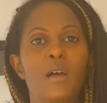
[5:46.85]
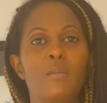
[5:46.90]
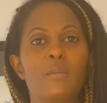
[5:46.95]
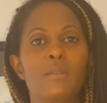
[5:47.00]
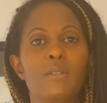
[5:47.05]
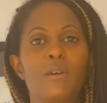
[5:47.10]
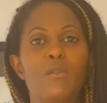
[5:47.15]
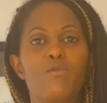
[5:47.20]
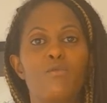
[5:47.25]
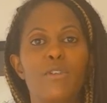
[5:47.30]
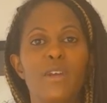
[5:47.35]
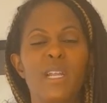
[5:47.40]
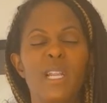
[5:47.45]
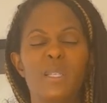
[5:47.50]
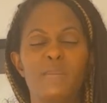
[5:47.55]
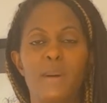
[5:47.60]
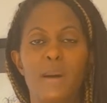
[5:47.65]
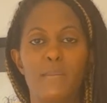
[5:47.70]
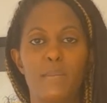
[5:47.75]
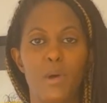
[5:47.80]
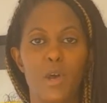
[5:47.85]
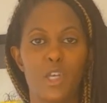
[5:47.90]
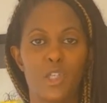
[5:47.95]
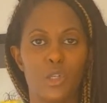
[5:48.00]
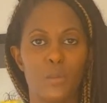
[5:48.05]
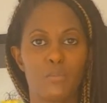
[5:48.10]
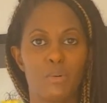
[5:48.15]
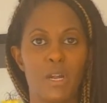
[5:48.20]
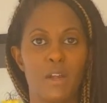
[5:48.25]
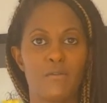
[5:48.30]
So really it's about
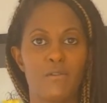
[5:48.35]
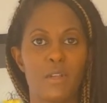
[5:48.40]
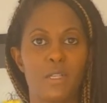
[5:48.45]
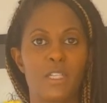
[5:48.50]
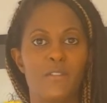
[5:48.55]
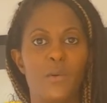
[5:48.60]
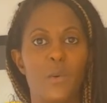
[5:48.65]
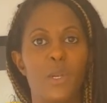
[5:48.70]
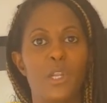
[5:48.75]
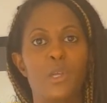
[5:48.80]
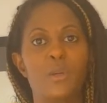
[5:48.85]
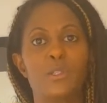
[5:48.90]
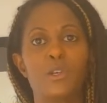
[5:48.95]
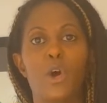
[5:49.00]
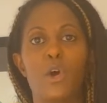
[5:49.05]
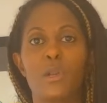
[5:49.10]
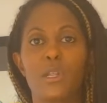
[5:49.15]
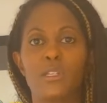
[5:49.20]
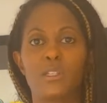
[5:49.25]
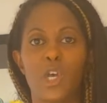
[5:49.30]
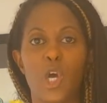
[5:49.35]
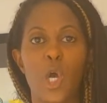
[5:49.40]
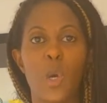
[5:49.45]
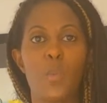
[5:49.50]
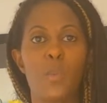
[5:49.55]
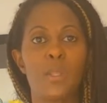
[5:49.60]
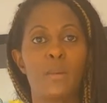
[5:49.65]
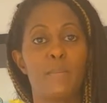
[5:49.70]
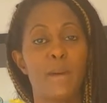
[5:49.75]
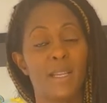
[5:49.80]
personal preference. If you want to use it on its own
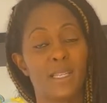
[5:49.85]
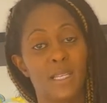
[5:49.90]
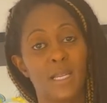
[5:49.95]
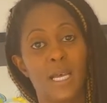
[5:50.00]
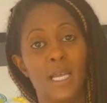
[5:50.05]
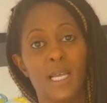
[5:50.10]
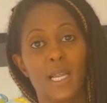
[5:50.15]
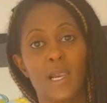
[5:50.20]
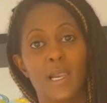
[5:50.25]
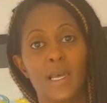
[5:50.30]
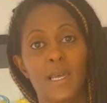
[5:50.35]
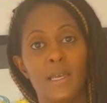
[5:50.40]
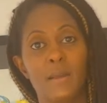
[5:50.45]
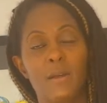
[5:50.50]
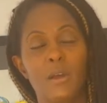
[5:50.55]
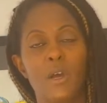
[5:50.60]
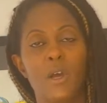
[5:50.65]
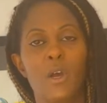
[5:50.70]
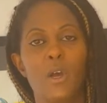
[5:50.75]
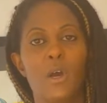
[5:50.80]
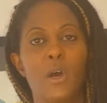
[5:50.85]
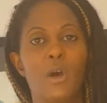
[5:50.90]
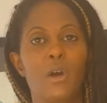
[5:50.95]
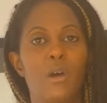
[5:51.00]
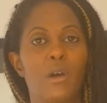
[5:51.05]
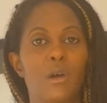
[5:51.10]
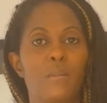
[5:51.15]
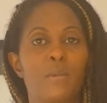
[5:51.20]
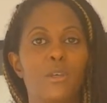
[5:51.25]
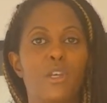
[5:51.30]
with a bentonite clay,
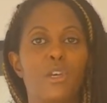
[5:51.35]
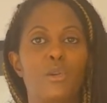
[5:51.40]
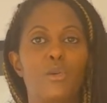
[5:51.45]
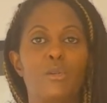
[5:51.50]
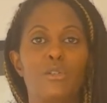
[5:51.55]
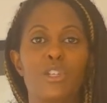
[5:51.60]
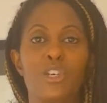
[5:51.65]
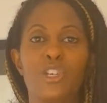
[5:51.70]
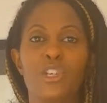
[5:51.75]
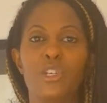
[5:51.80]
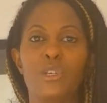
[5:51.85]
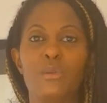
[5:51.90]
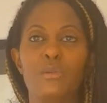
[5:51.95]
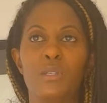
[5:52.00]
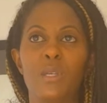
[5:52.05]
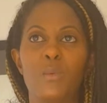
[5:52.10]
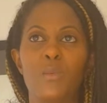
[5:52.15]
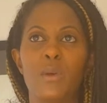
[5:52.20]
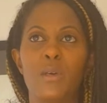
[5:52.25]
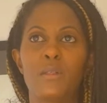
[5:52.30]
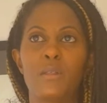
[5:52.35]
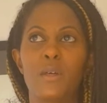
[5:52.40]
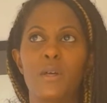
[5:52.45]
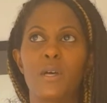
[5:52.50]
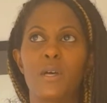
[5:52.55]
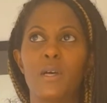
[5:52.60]
you can also use it with,